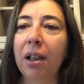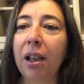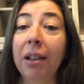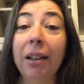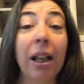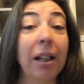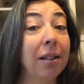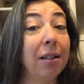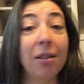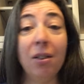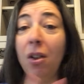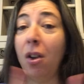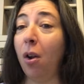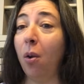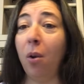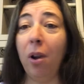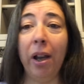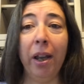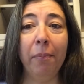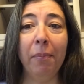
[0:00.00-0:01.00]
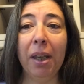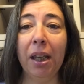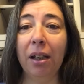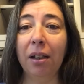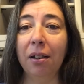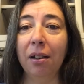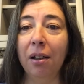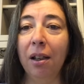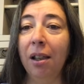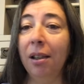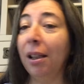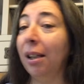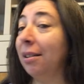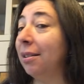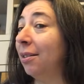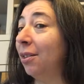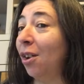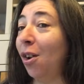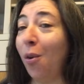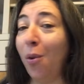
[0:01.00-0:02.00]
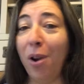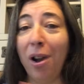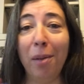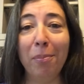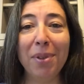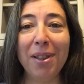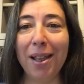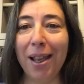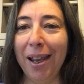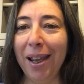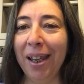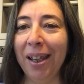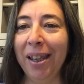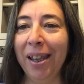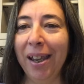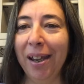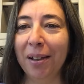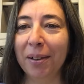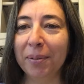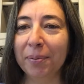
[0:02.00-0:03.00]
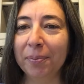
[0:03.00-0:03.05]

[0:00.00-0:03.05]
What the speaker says: That's not what I mean. That's not what I'm saying here.